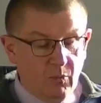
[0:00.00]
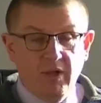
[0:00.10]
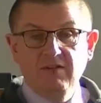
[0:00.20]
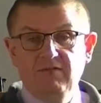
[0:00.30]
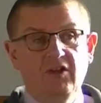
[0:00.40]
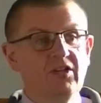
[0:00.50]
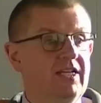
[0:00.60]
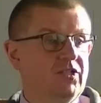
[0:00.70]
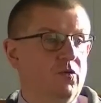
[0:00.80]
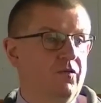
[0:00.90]
When the flood
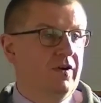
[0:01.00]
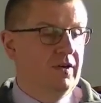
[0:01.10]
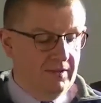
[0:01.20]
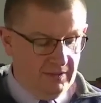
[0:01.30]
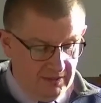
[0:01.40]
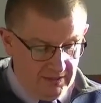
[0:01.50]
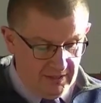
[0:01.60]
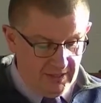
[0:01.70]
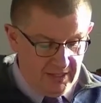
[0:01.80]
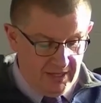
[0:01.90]
is over,
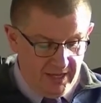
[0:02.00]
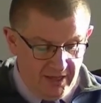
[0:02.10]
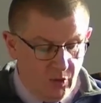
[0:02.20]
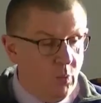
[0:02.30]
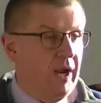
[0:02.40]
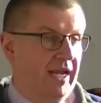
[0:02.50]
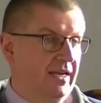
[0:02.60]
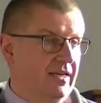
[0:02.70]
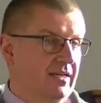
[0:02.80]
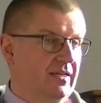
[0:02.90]
the
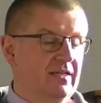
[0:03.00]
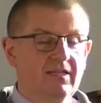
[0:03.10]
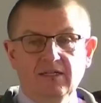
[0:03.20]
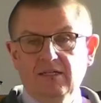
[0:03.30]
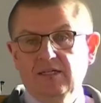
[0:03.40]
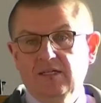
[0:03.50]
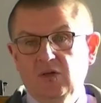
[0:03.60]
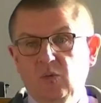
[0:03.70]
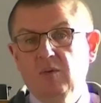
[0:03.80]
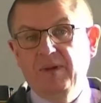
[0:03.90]
wicked
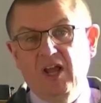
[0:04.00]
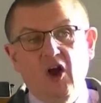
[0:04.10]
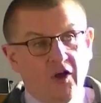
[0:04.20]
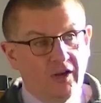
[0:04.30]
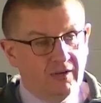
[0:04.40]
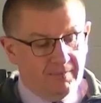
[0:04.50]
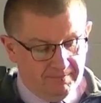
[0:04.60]
will be gone.